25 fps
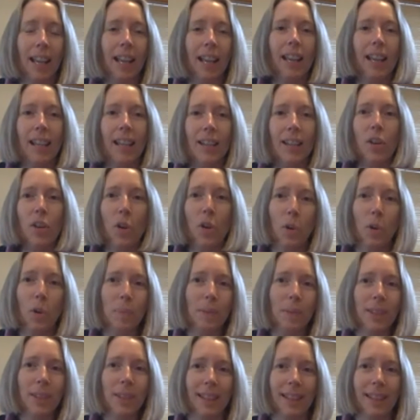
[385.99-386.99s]
in the hopes
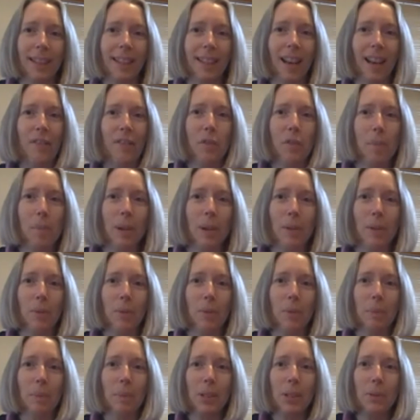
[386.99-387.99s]
that everybody will
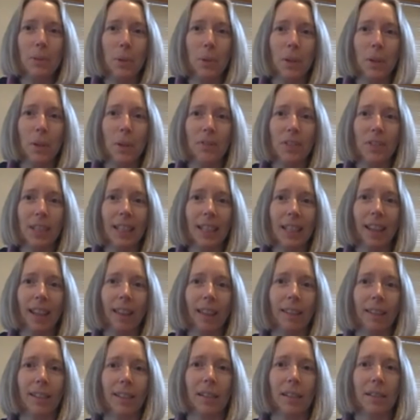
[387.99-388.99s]
be sort of
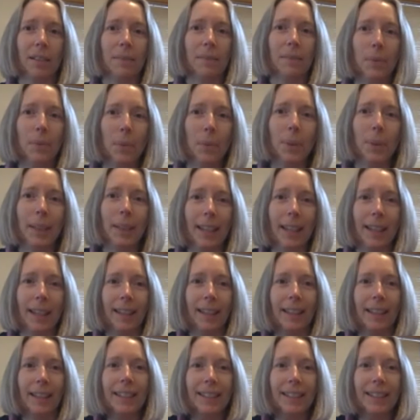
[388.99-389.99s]
together when
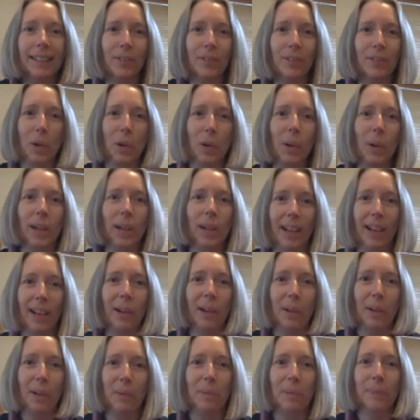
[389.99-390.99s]
they record at
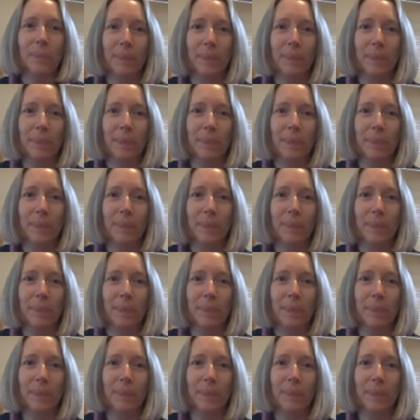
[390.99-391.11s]
home